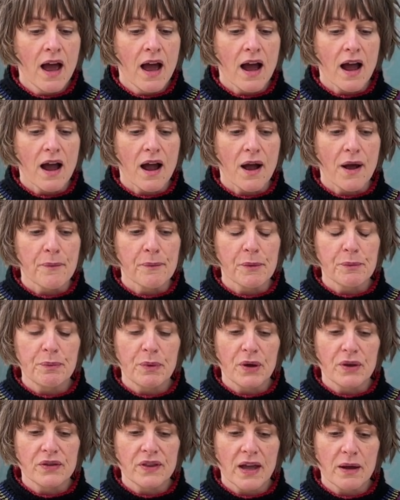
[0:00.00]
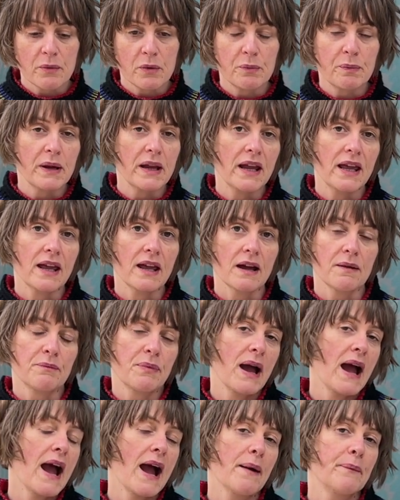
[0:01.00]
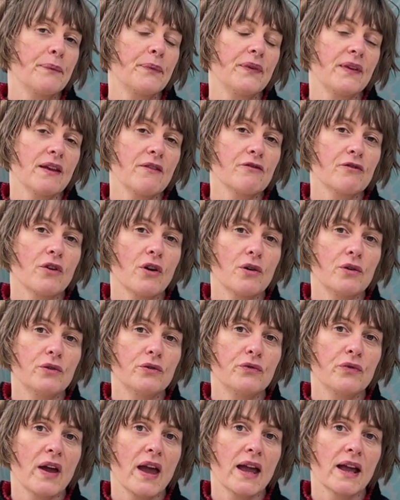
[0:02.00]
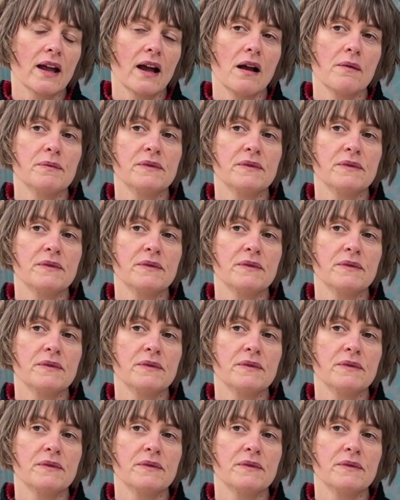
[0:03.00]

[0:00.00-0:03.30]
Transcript: but they will be perhaps involving